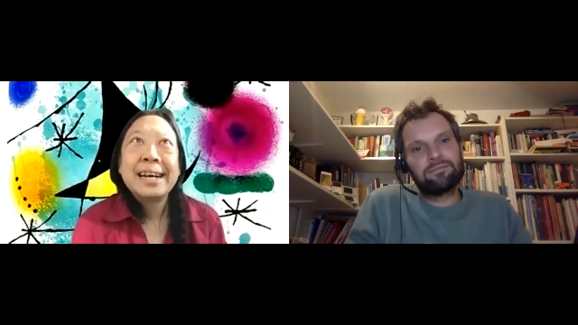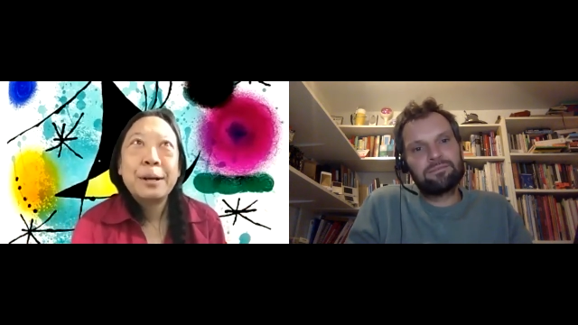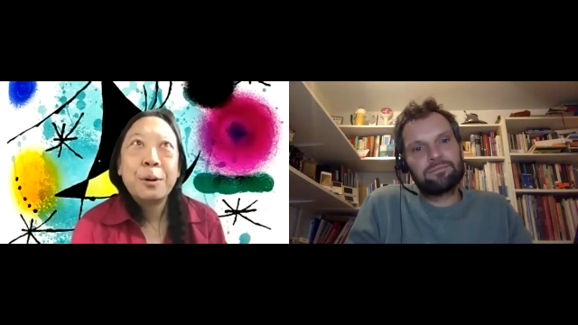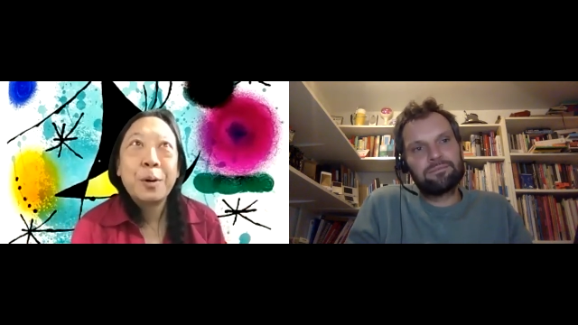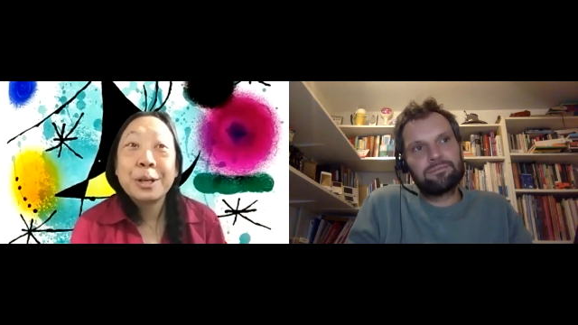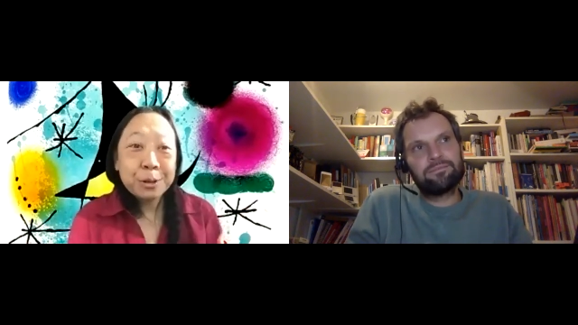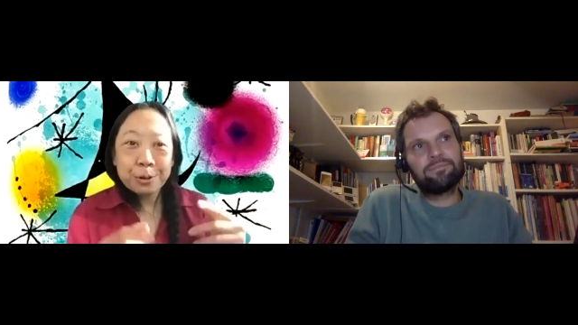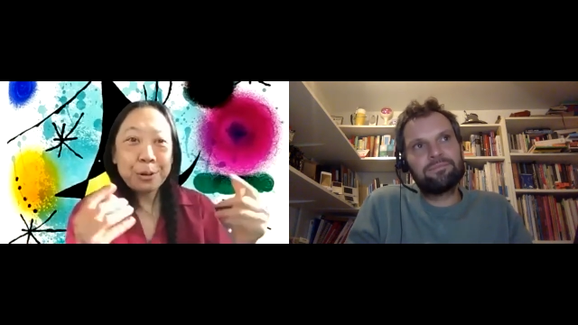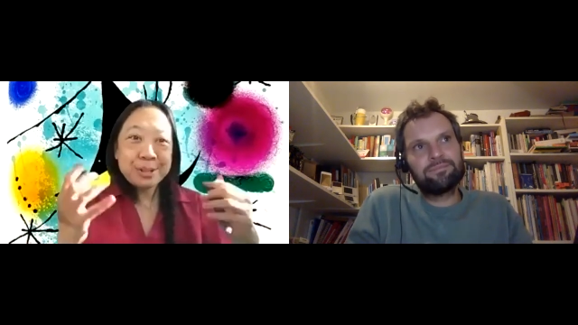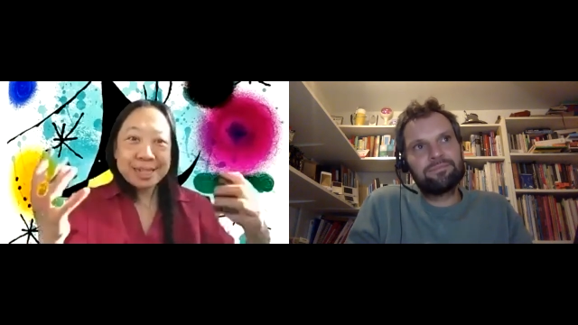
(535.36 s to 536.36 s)
Speaker 1: when you,
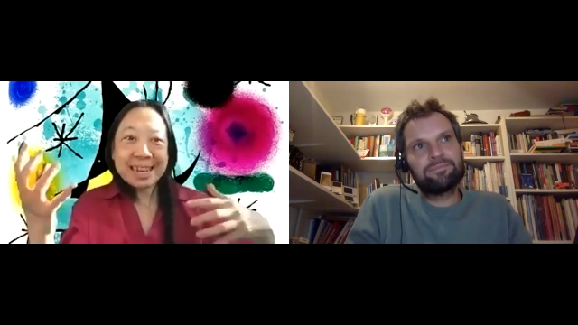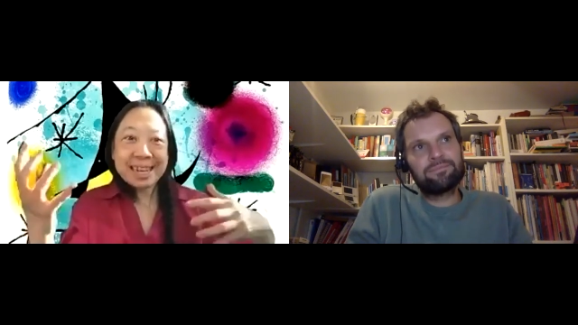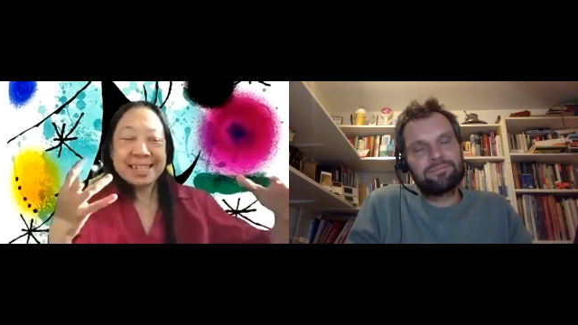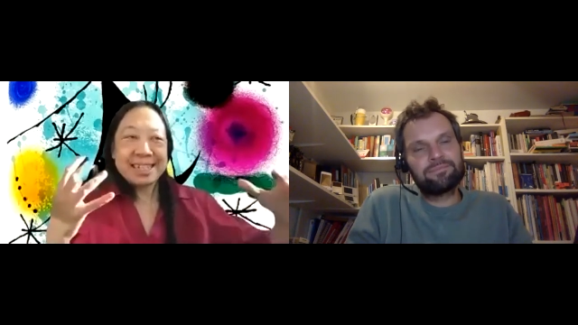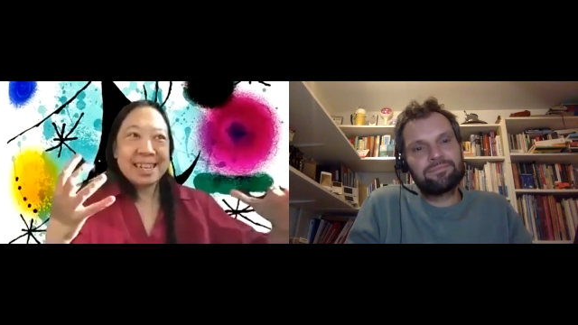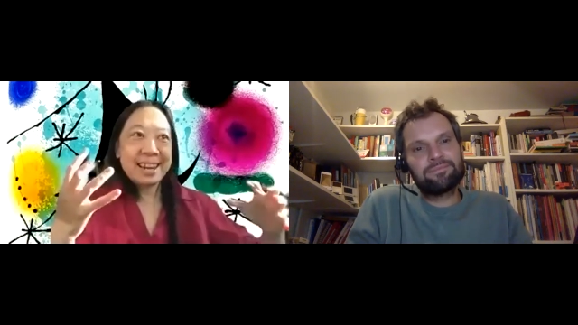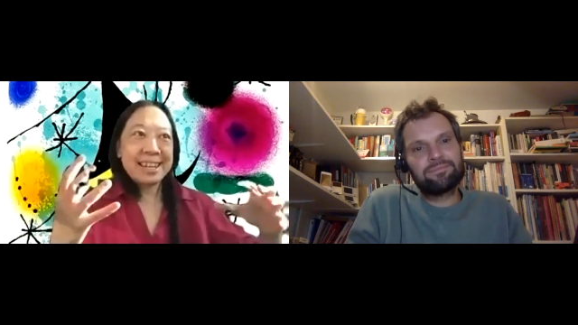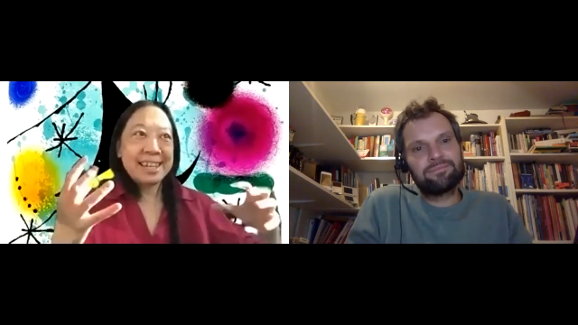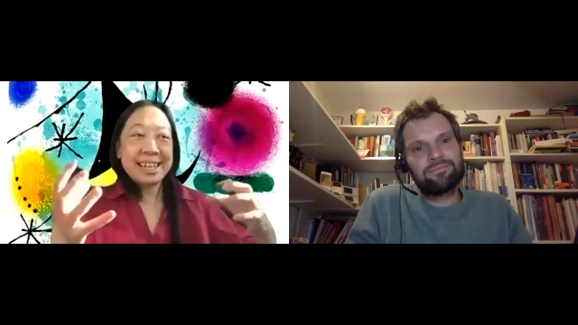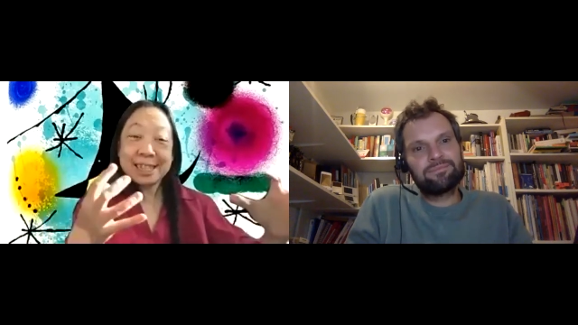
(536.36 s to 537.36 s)
when you say, is there
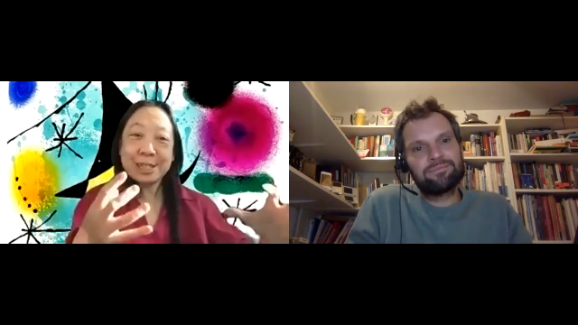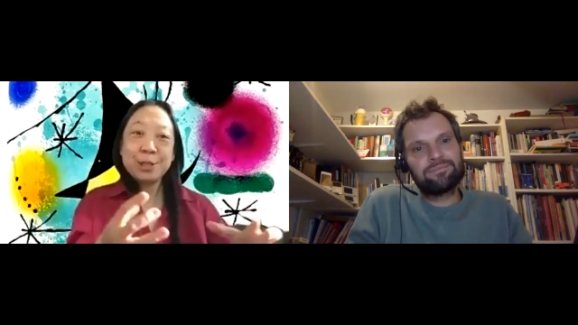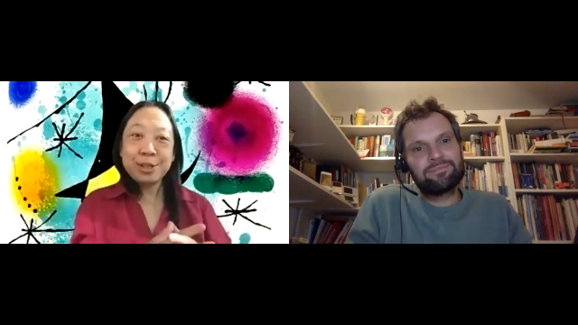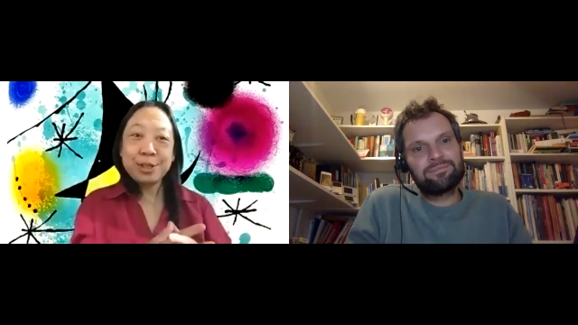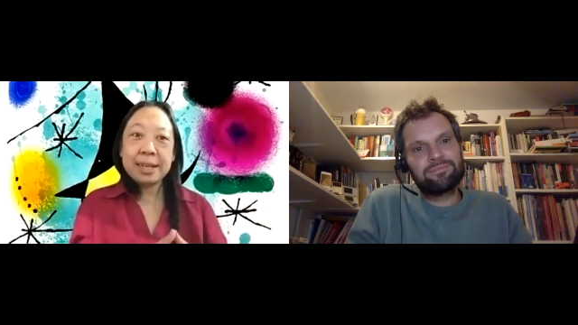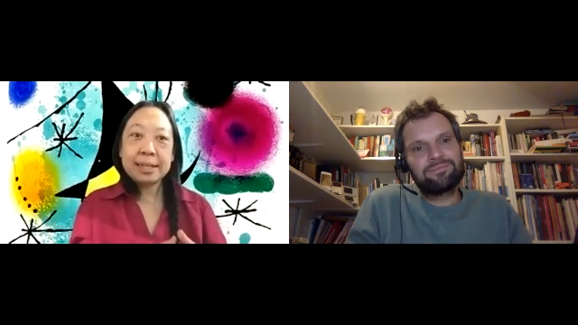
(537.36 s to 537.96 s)
any issues?